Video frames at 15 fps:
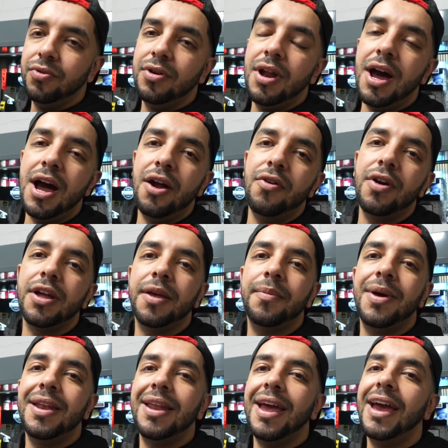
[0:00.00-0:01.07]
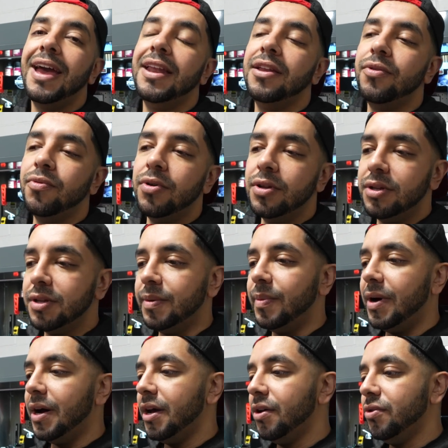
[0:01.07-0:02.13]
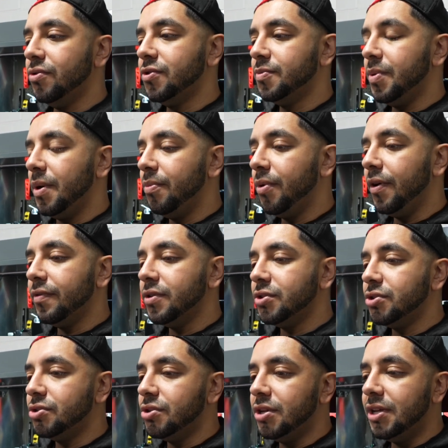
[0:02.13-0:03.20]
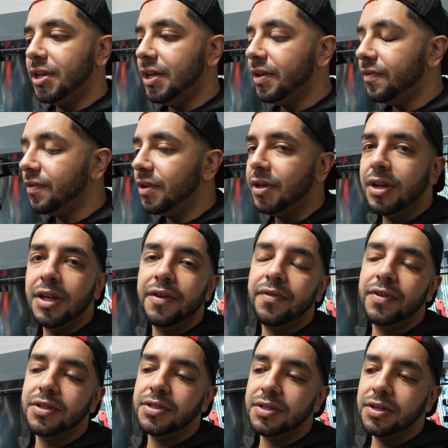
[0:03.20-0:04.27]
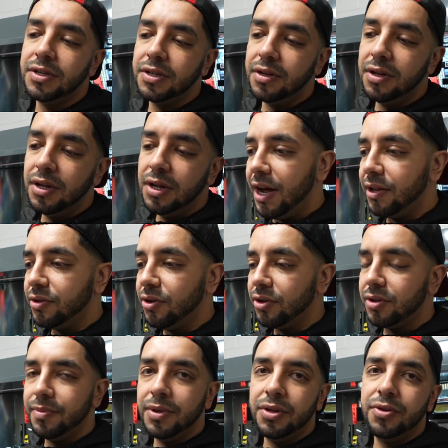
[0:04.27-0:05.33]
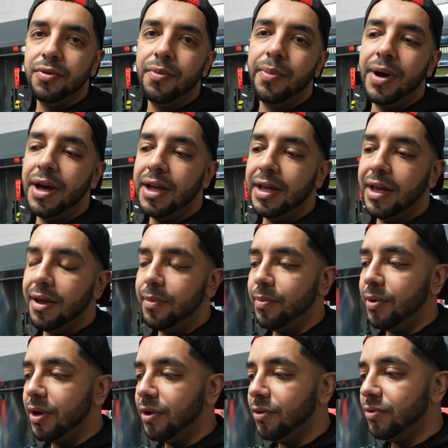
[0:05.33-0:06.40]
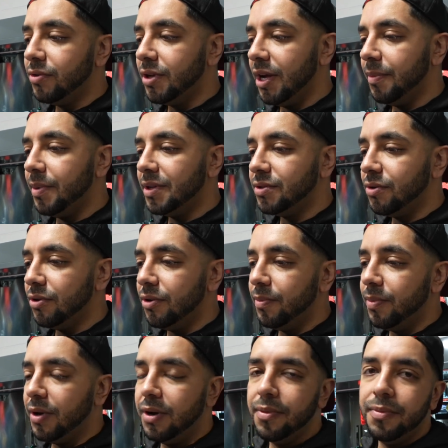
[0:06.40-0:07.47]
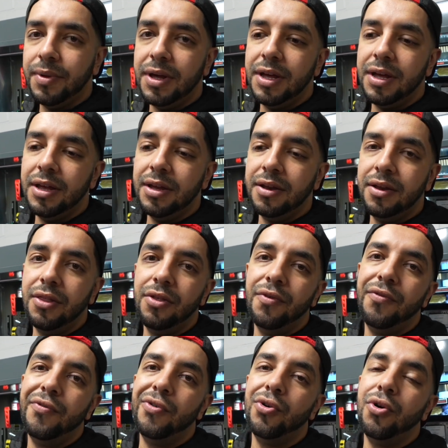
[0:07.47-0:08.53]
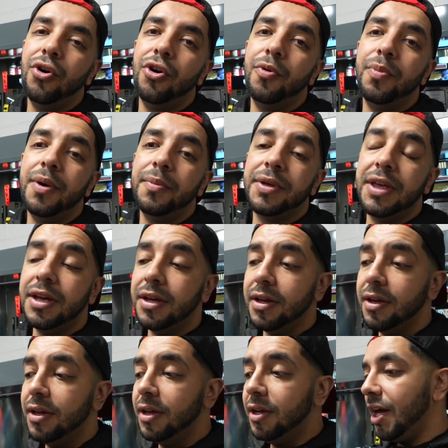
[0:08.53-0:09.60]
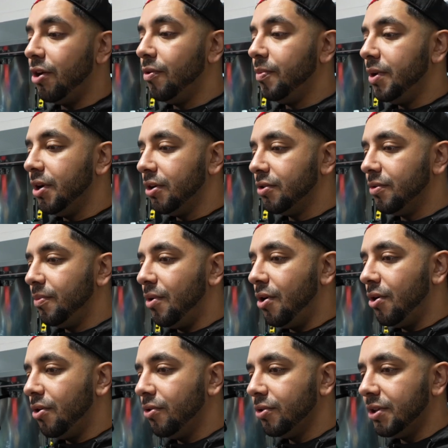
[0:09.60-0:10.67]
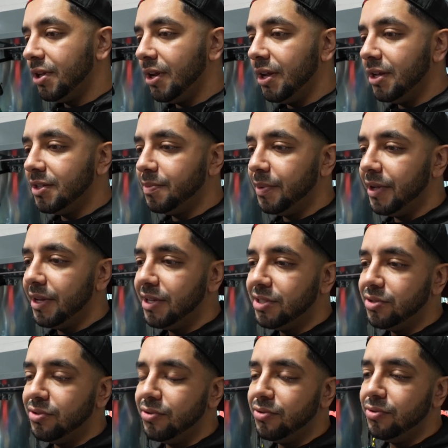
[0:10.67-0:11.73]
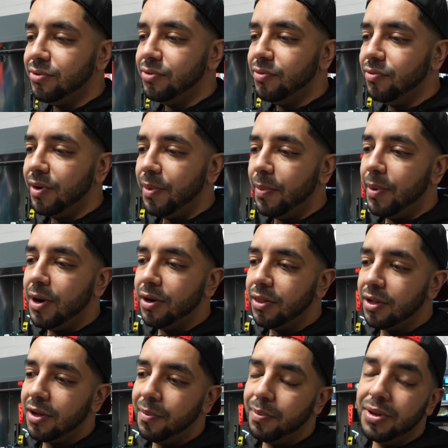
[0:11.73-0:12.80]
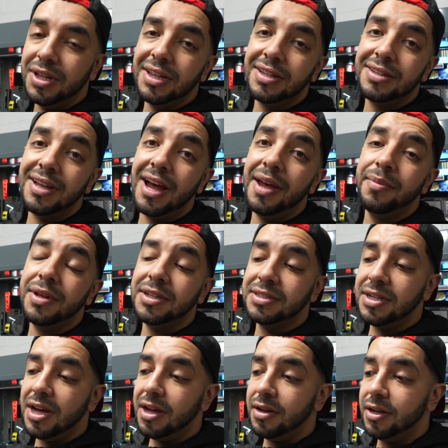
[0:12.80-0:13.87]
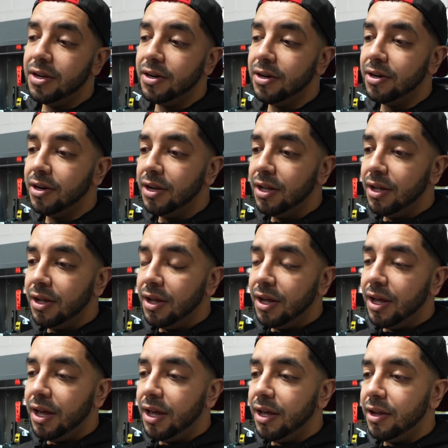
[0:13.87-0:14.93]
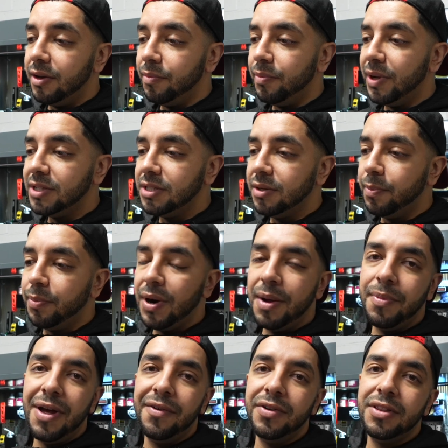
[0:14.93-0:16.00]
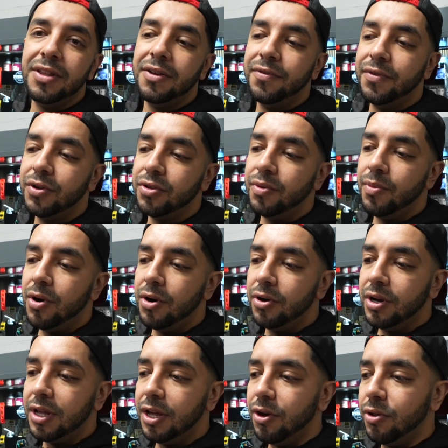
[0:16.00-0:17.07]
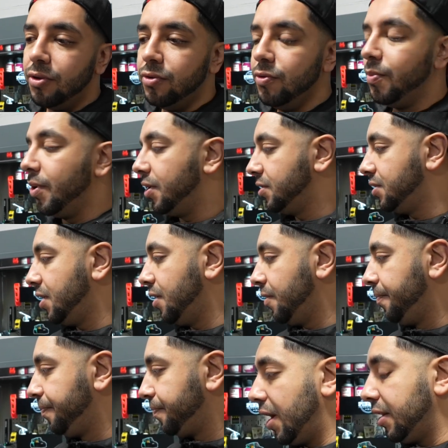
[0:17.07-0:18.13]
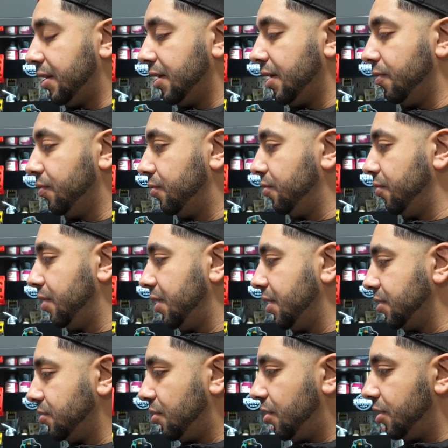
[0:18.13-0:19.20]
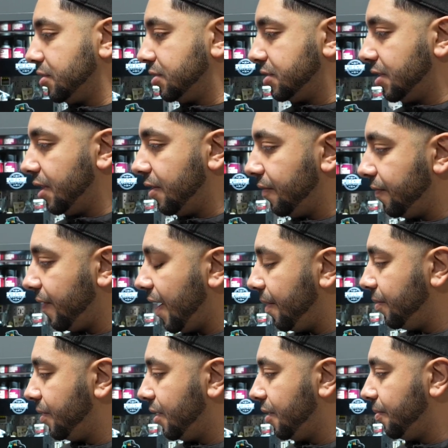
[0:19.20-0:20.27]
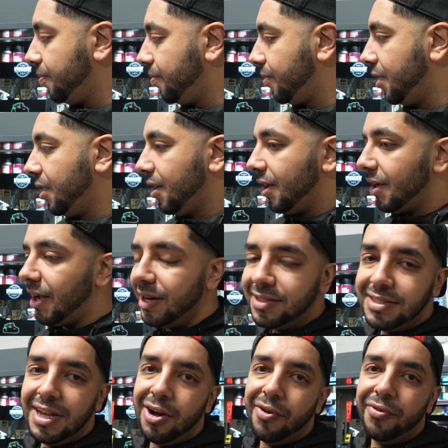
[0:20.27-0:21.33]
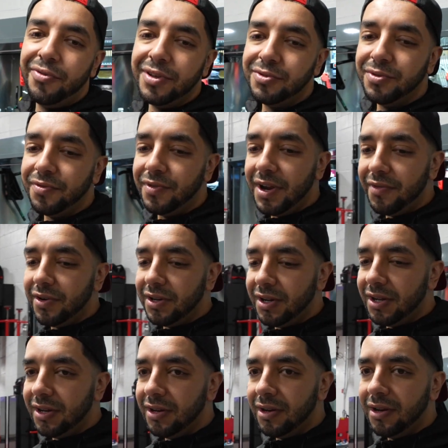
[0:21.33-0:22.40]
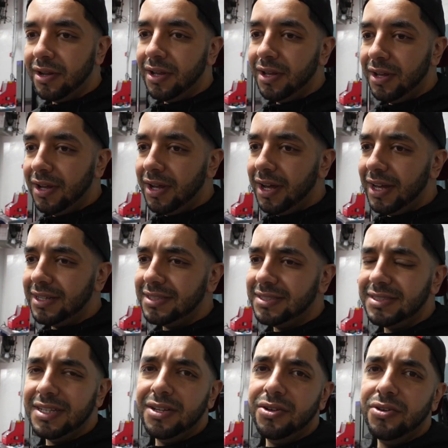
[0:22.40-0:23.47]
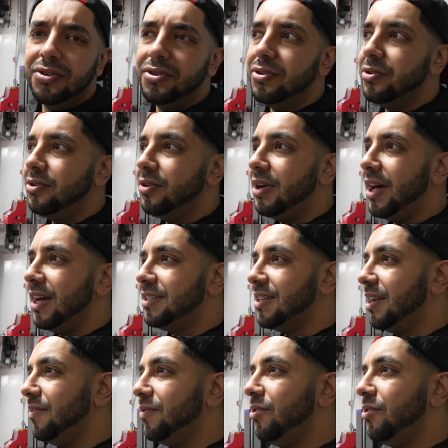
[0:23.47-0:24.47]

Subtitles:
not recommend anyone to buy a used pump off the street, even if it's good. I talked him into buying a brand new Type S oil pump and the full oil pump kit. That'll be here tomorrow. Today's plan is to rip apart the complete timing side here and basically prep everything for tomorrow to get all the new parts on. At the end, we'll do the exhaust, get it fabbed up, kind of see how it fits. We've never done a single exit. I didn't even